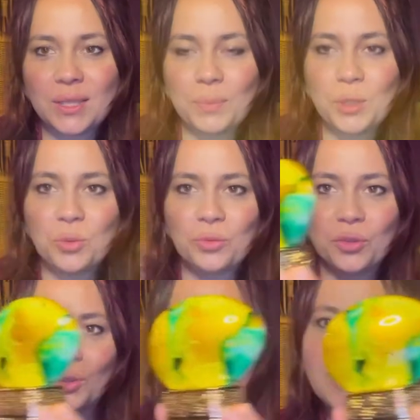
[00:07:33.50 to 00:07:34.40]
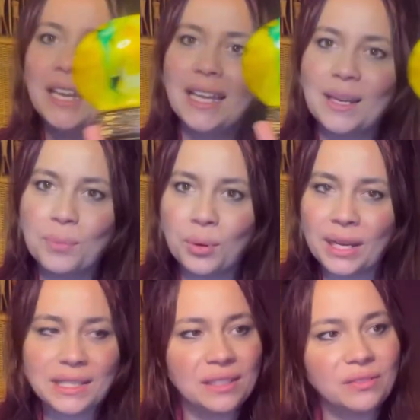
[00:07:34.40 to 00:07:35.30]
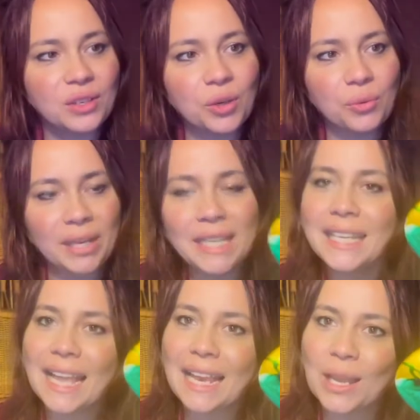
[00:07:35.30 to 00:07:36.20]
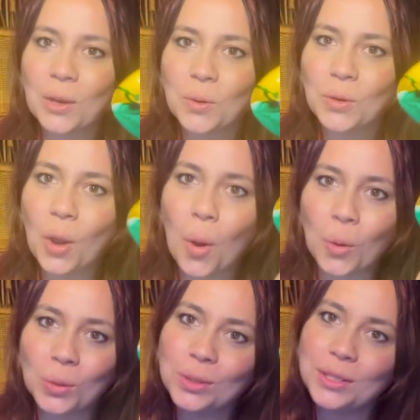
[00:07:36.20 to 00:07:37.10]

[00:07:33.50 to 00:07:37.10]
beautiful and impressive green, yellow, gold